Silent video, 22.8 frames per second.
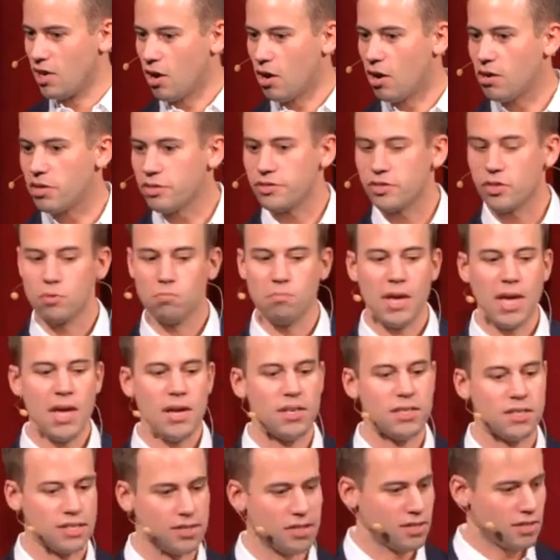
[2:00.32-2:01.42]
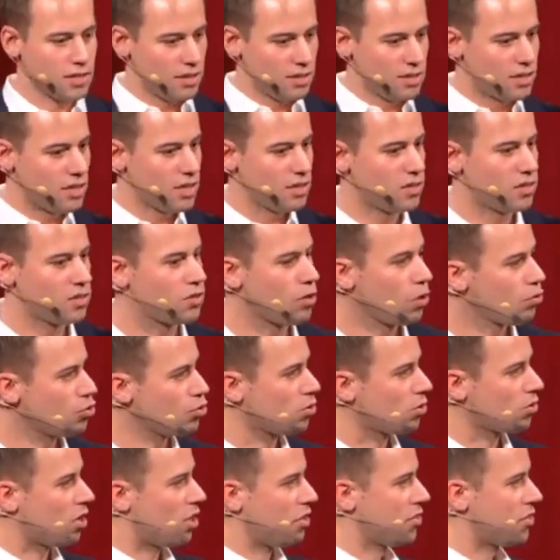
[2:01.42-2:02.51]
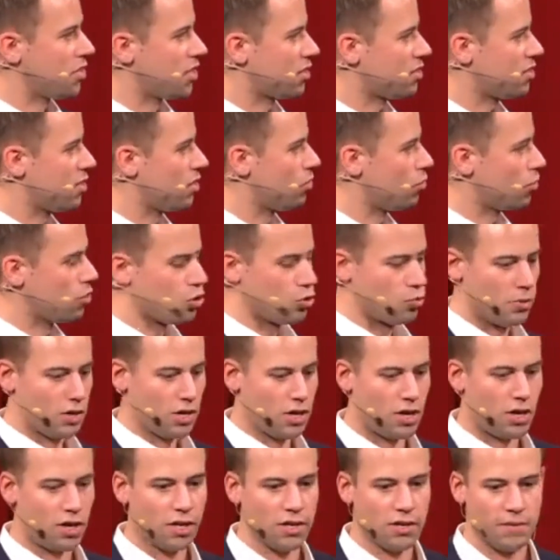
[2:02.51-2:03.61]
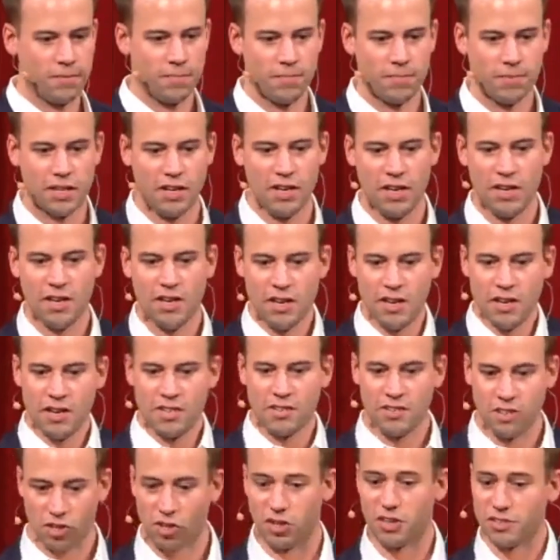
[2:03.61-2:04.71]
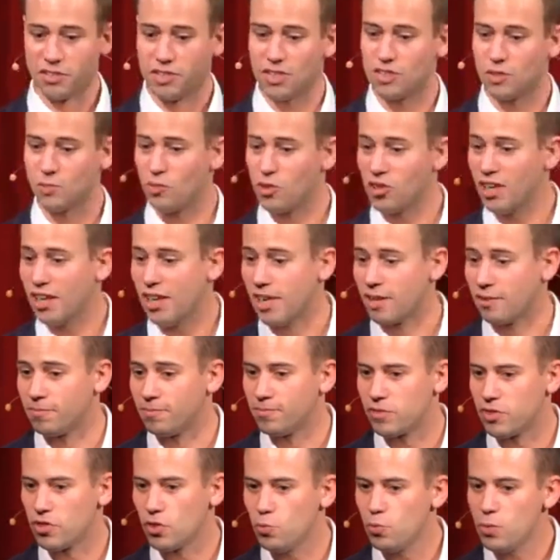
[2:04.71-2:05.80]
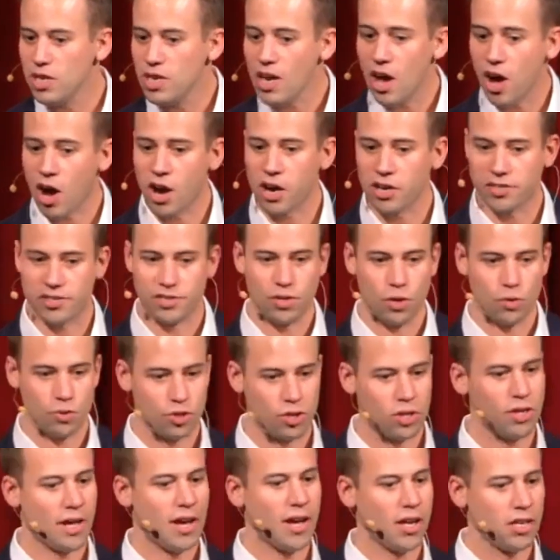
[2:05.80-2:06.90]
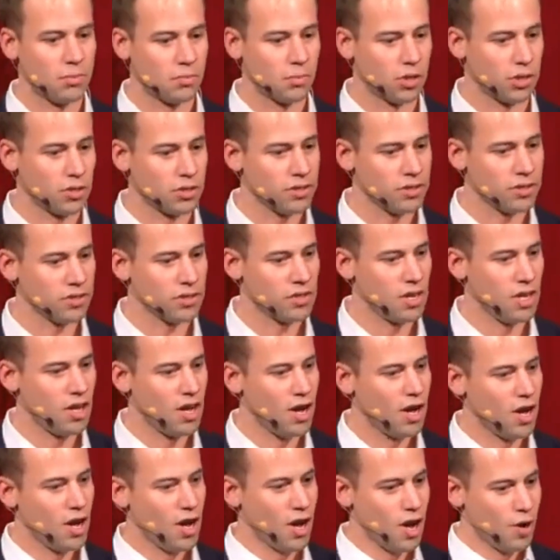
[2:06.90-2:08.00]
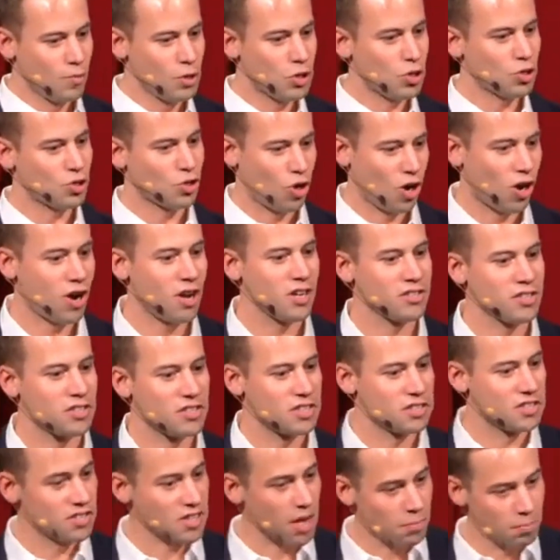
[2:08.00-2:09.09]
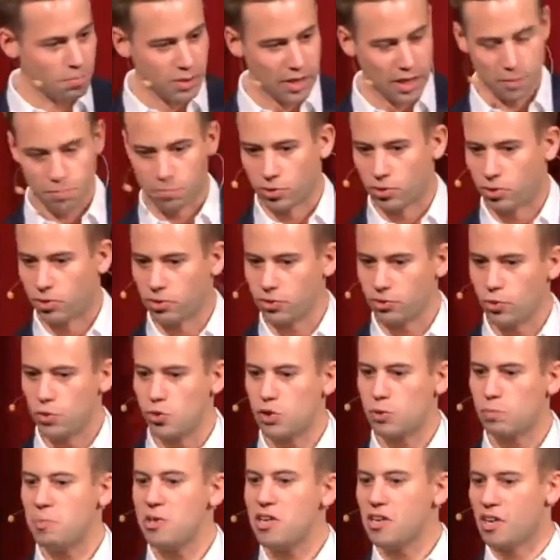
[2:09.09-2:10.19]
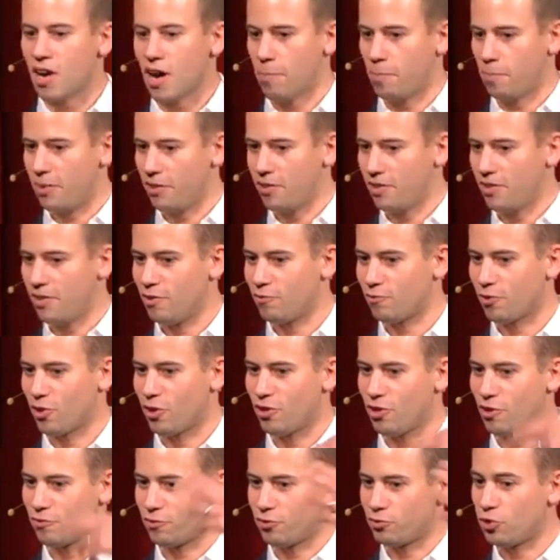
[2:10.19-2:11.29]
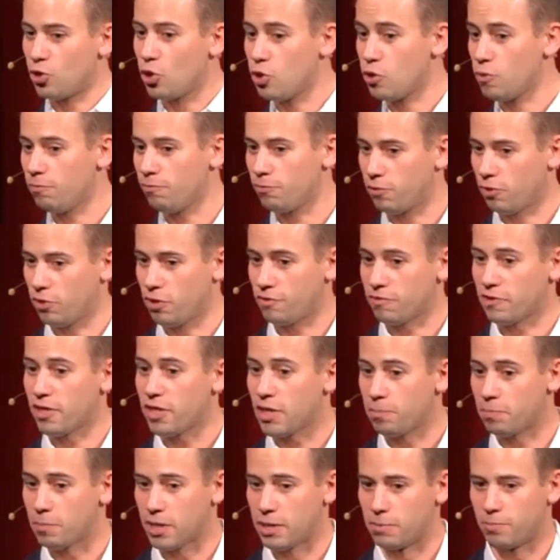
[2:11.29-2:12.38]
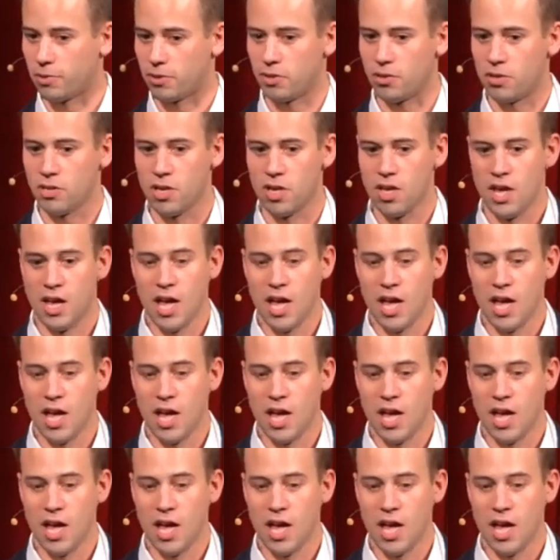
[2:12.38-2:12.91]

also makes this social context in which we are the context we're in. So we are social animals, which causes some people to speak up in front of a room full of other people,